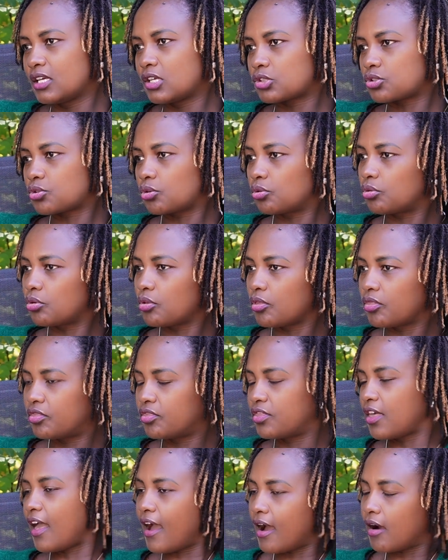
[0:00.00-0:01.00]
So
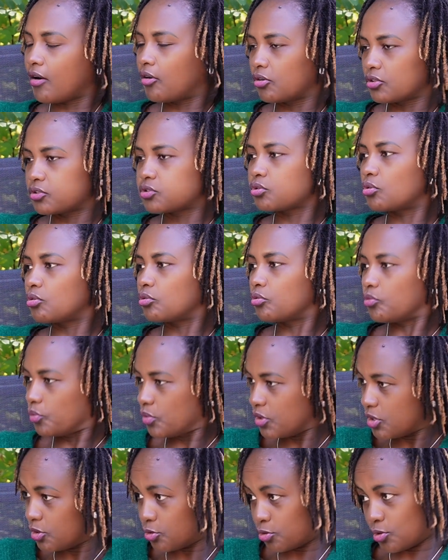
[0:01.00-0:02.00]
there also
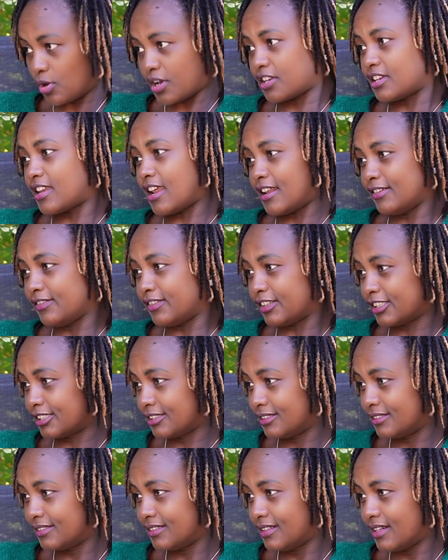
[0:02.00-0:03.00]
we usually deliver.
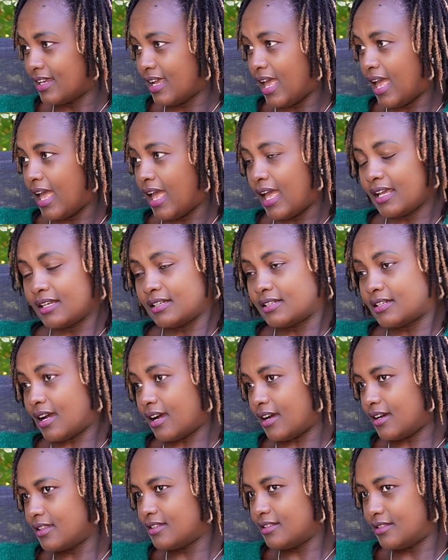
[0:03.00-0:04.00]
And
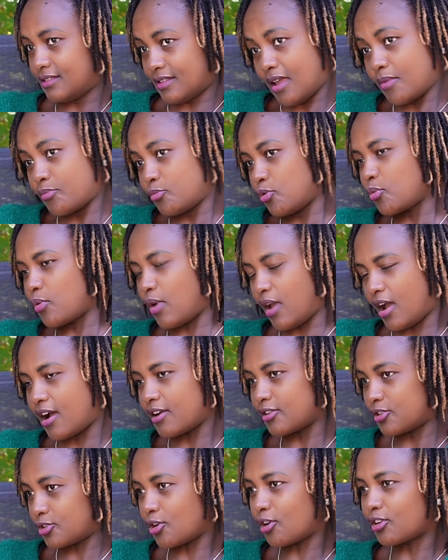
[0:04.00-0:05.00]
uh, this time we
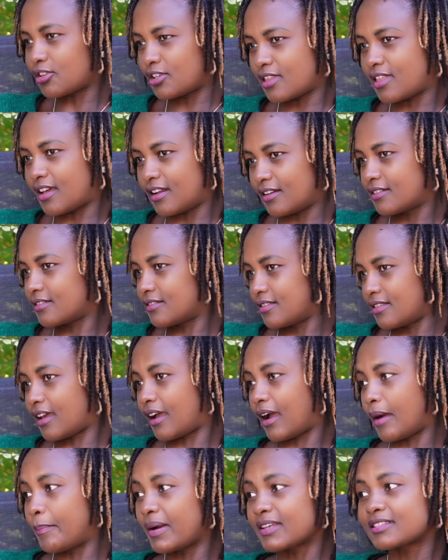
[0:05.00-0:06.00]
were shocked that the
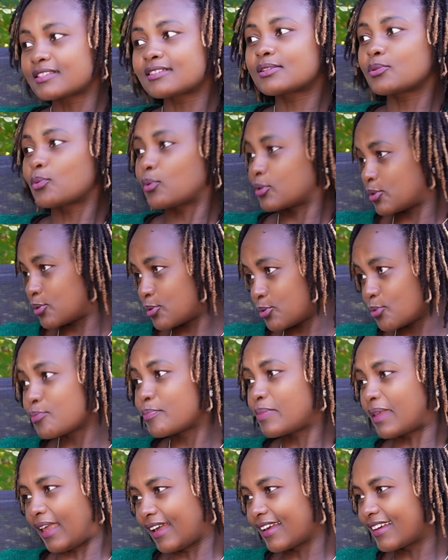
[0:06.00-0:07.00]
capacity was too
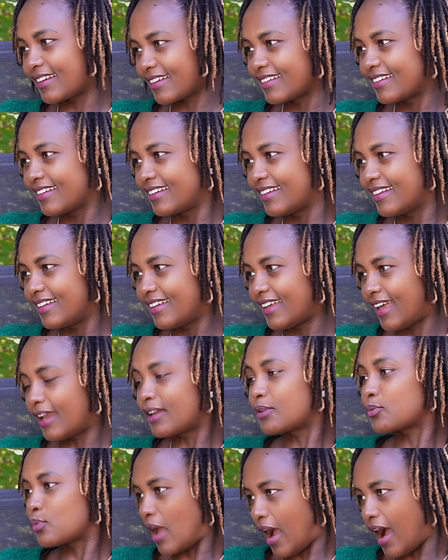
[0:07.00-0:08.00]
big
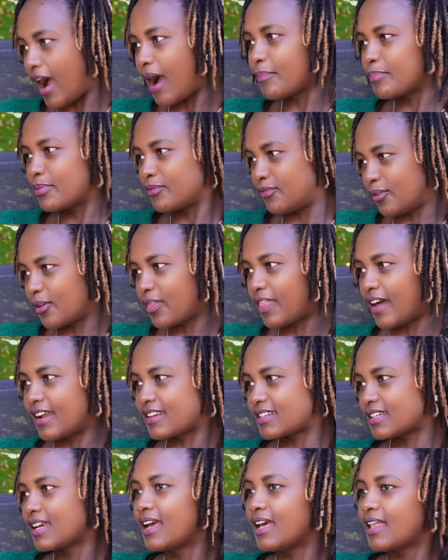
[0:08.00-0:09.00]
and we are happy for
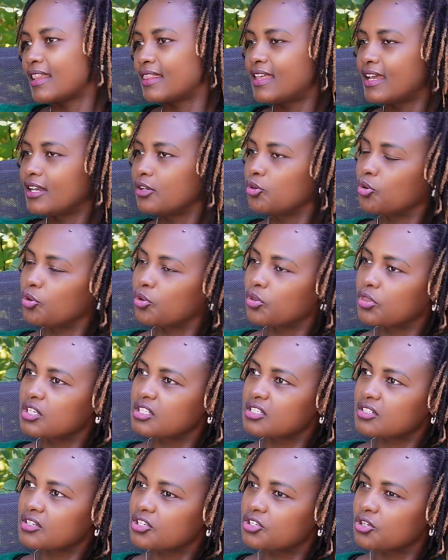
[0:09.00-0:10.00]
that. Then you know
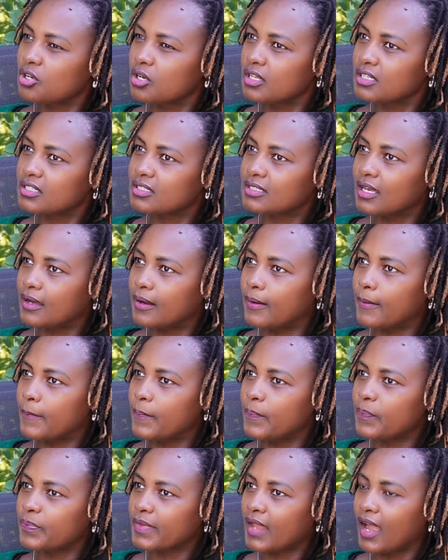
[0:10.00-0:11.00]
this region is
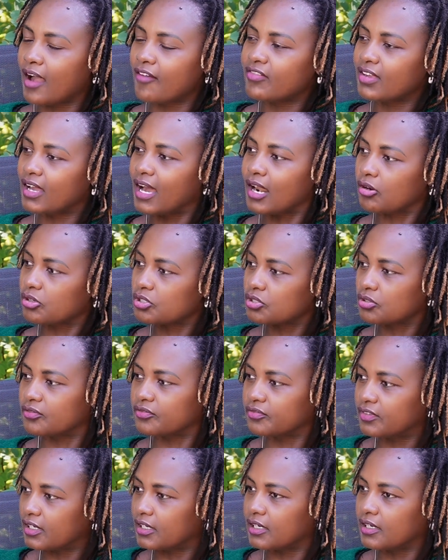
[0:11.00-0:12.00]
um, having a lot
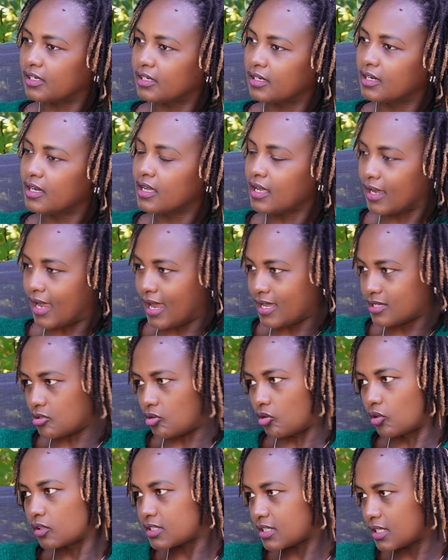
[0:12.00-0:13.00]
of uh,
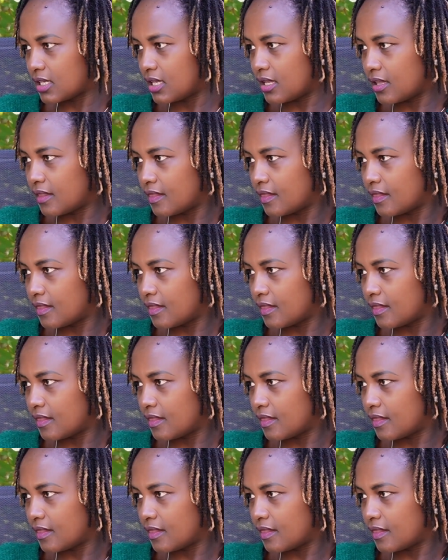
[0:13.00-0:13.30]
castles.